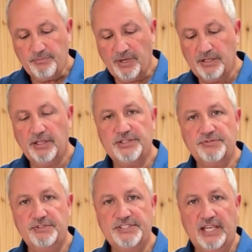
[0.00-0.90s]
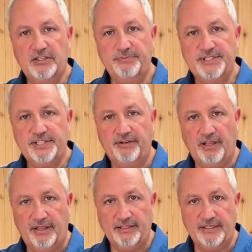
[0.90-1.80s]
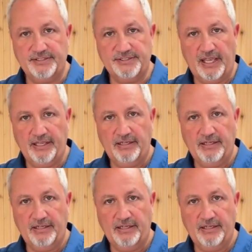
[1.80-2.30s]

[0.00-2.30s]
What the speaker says: but it's recycled material on the inside.